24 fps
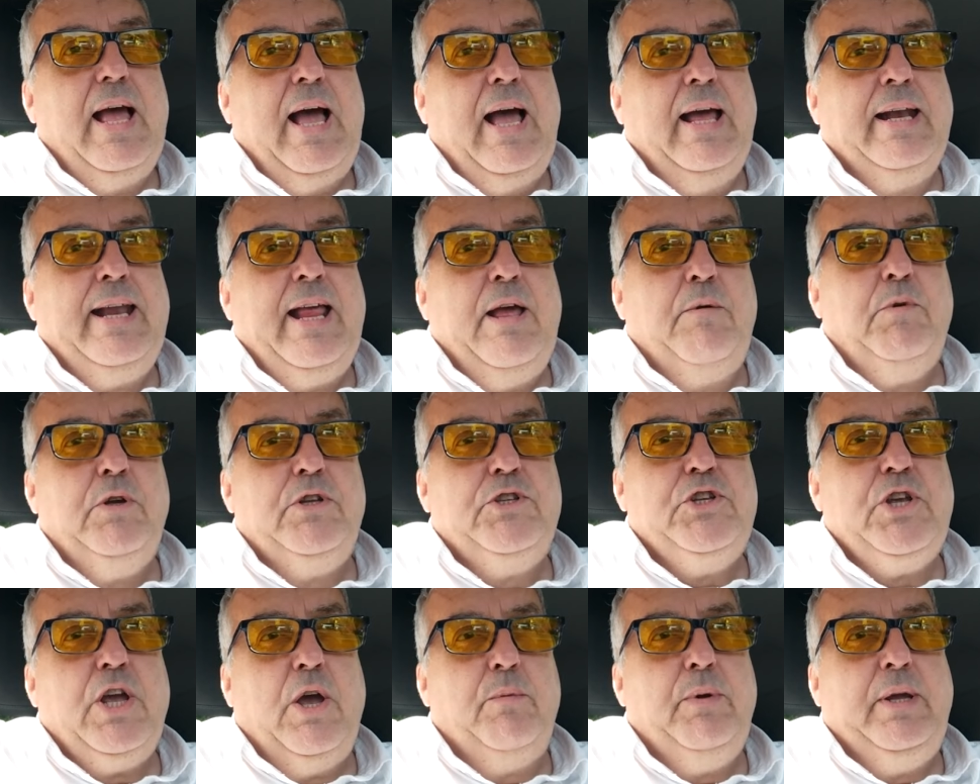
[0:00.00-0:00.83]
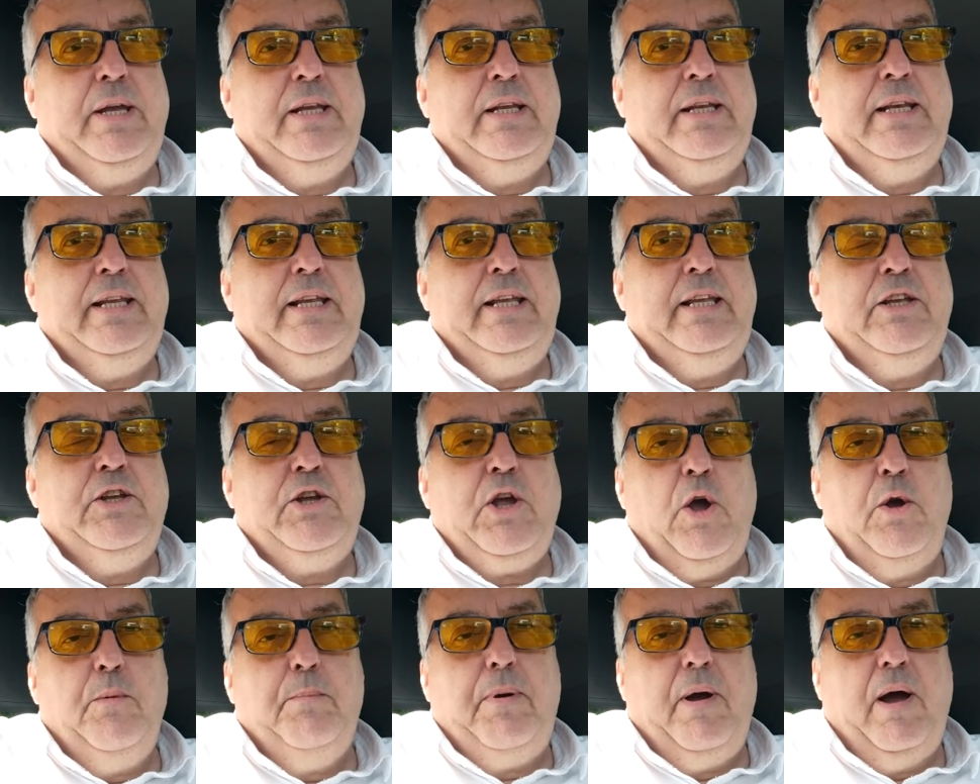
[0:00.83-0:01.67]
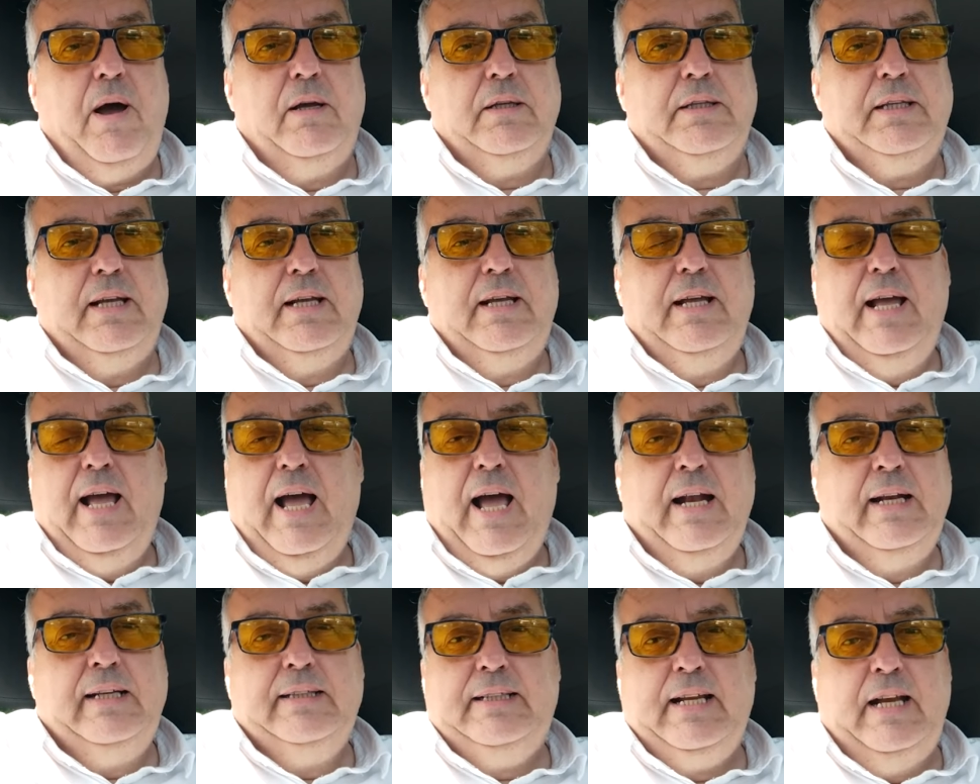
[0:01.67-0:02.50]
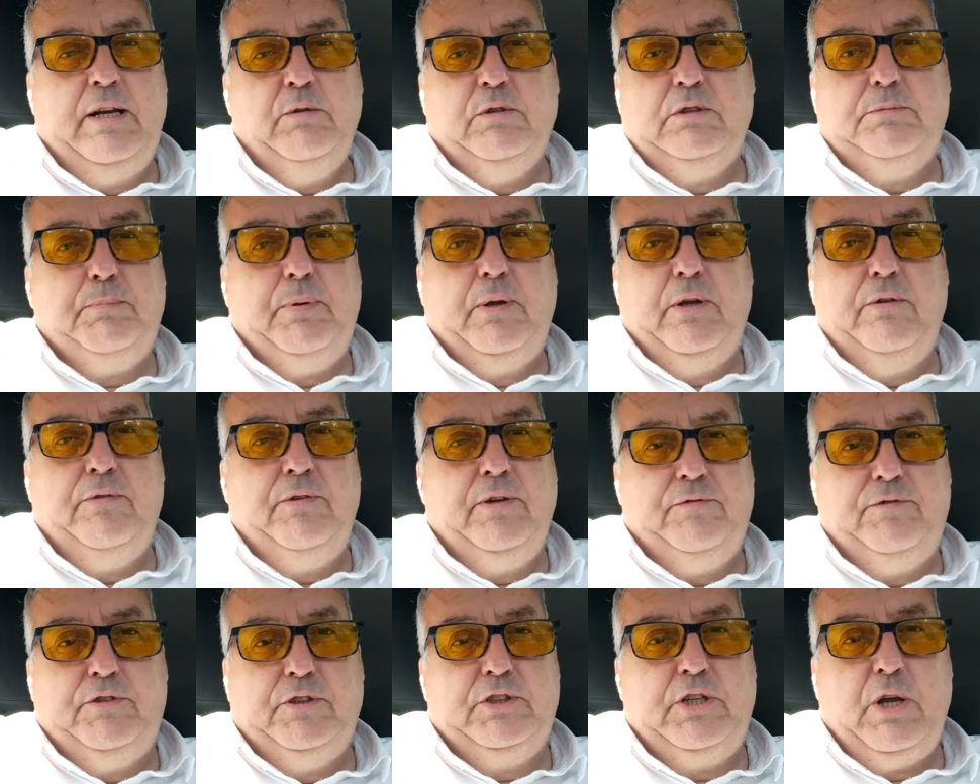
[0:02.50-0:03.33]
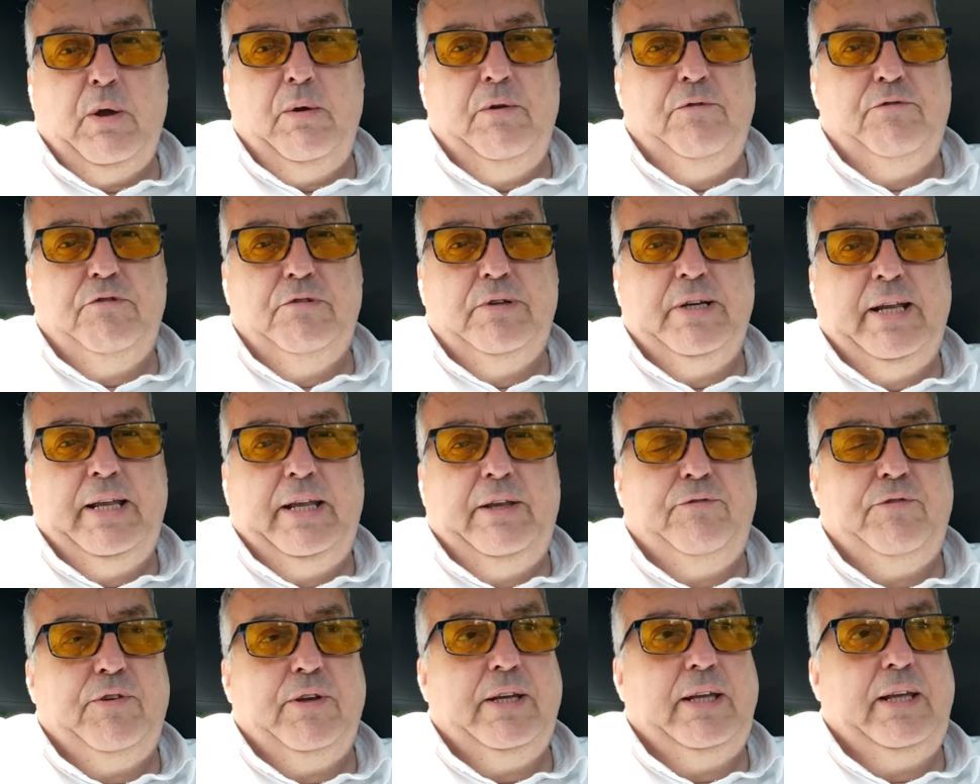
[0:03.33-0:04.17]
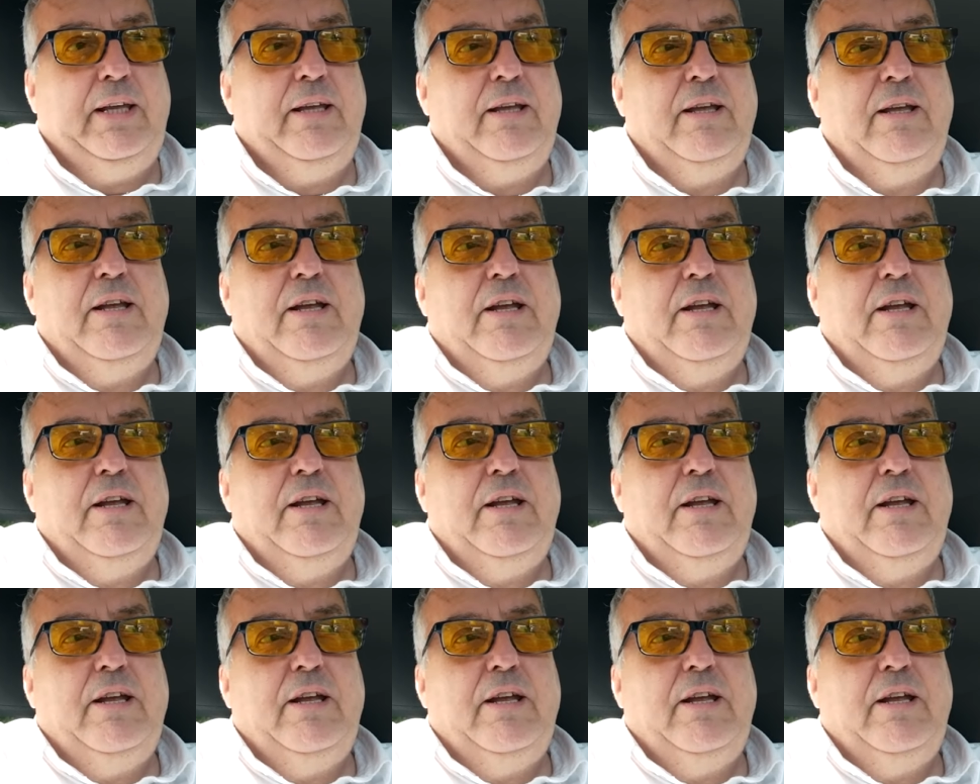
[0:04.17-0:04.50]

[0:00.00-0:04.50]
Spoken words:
and they were towing the GoPod, and they said it was perfect for towing for an EV.